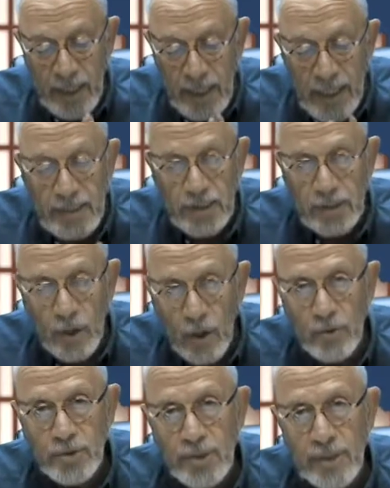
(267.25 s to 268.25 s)
east
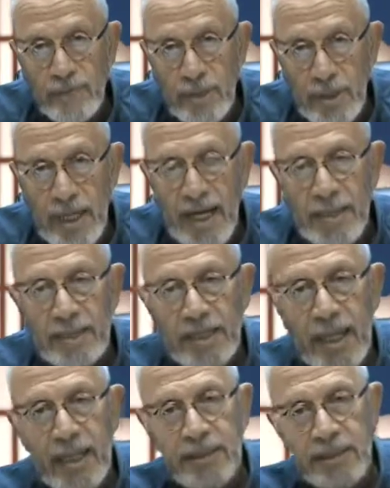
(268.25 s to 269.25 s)
coast of the United
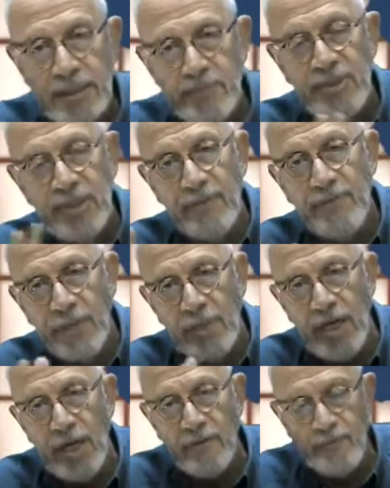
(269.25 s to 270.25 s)
States,
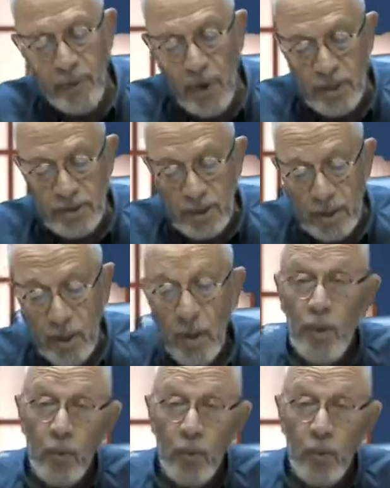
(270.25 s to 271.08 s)
specifically off Boston.